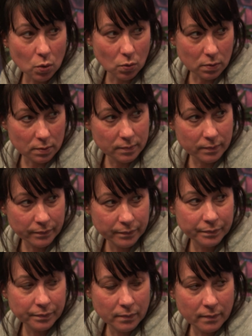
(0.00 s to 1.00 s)
Yeah, the thing
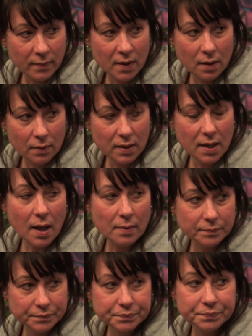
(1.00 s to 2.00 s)
will come to you. You don't
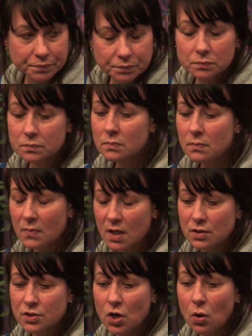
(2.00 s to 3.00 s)
need to come steal it.
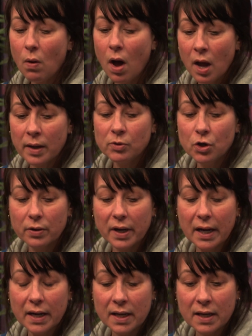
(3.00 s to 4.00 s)
So I'm
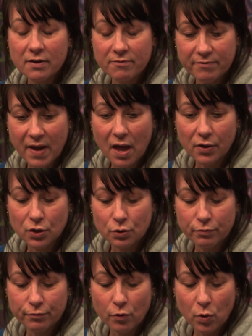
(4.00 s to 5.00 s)
creating
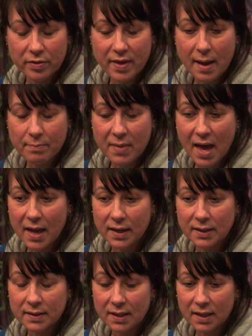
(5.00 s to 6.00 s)
value for that
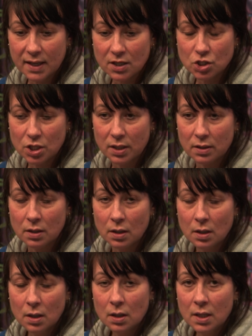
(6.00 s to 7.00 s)
mat in the kitchen
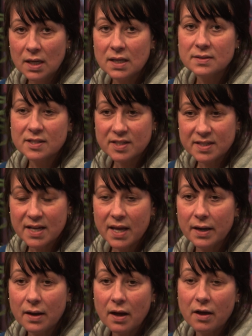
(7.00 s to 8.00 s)

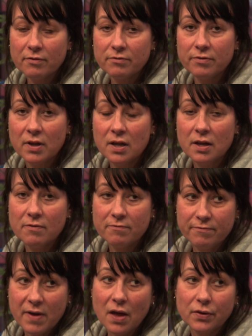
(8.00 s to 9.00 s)
instead of
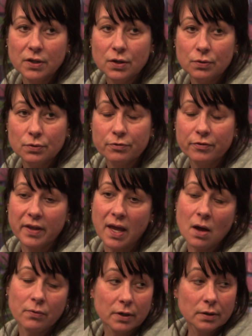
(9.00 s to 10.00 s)
value for the
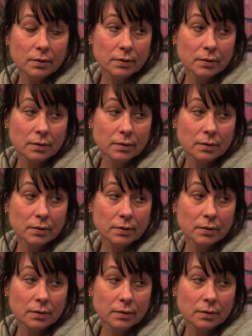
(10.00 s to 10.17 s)
counter.